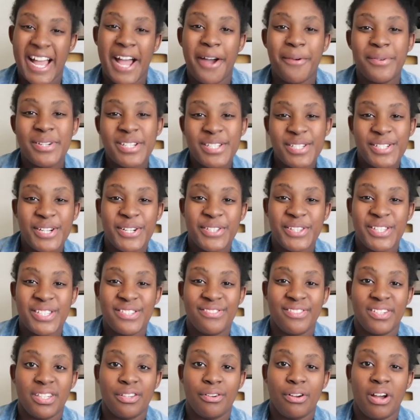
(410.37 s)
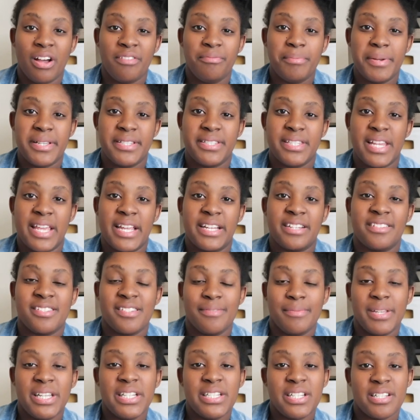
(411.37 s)
I want to start this video off by saying,
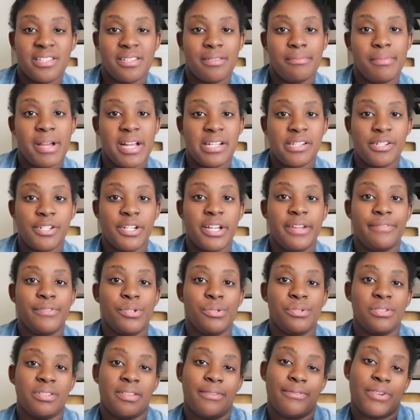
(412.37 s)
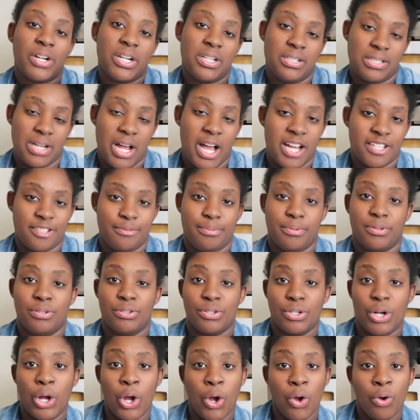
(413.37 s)
to me, it doesn't matter if you deliver at a hospital
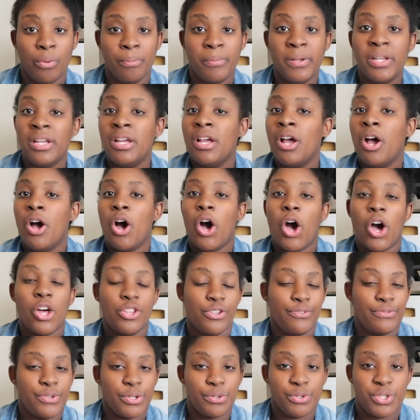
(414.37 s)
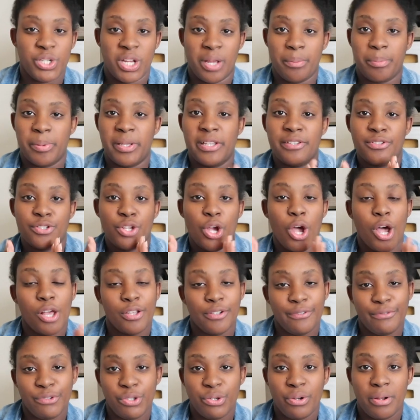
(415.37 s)
or home. All of you are champions,
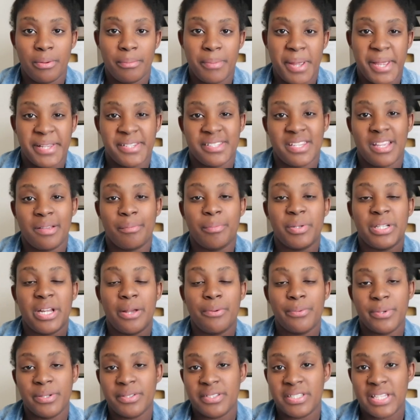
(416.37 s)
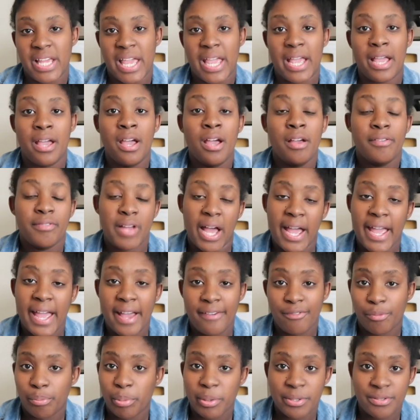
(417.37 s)
all of you are amazing, but I will say I
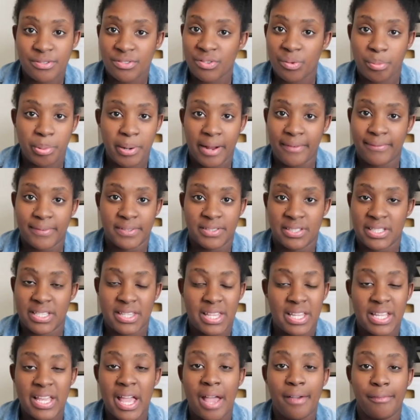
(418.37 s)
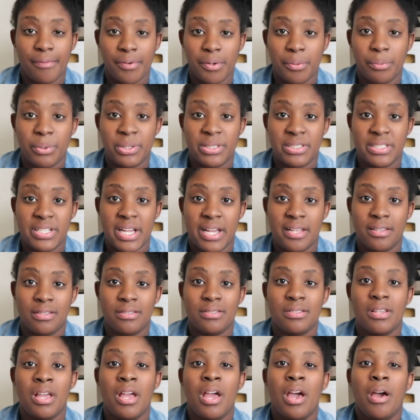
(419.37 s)
have a personal preference. I think everyone
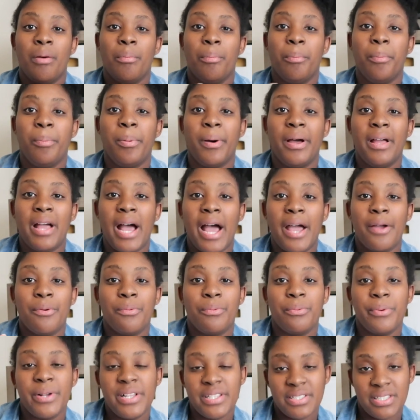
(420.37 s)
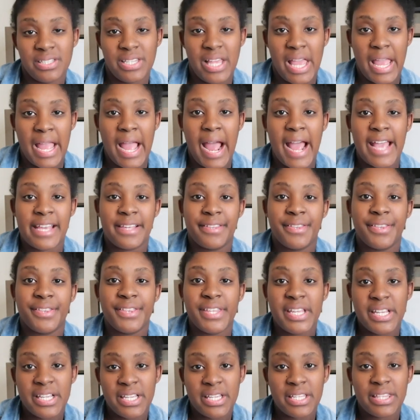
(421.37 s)
does. But I will say, I
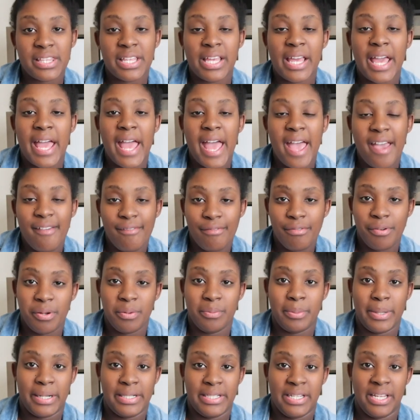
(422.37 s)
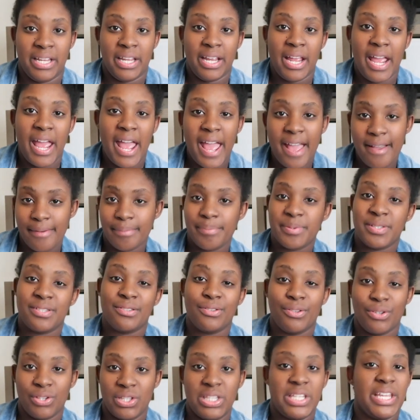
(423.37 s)
think that everybody,
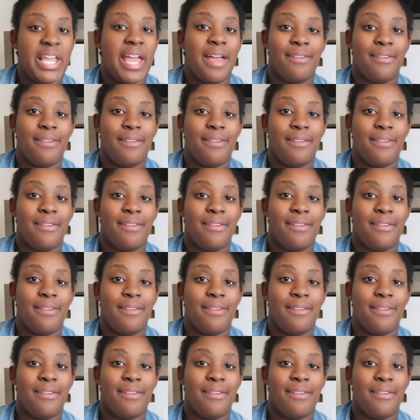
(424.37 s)
absolutely